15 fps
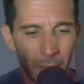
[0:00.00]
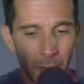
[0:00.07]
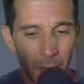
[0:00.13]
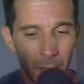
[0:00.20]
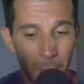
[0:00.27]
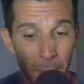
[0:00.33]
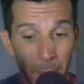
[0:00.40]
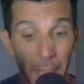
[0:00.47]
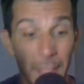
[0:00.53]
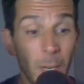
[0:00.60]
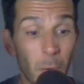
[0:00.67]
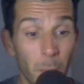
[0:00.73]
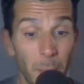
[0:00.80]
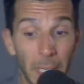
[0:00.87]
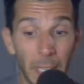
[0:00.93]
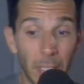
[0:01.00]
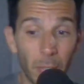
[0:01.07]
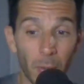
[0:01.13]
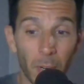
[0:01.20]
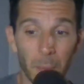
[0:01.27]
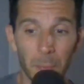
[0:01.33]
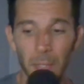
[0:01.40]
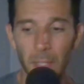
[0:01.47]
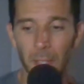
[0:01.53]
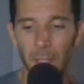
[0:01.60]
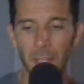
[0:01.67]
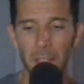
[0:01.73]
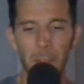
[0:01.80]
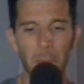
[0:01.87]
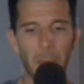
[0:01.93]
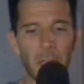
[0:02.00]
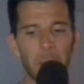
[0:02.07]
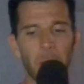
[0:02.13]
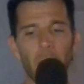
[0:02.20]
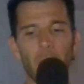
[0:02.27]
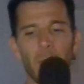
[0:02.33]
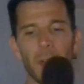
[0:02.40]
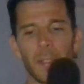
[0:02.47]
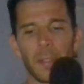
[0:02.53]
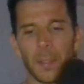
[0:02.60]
And they don't make any crumbs. It's the best part.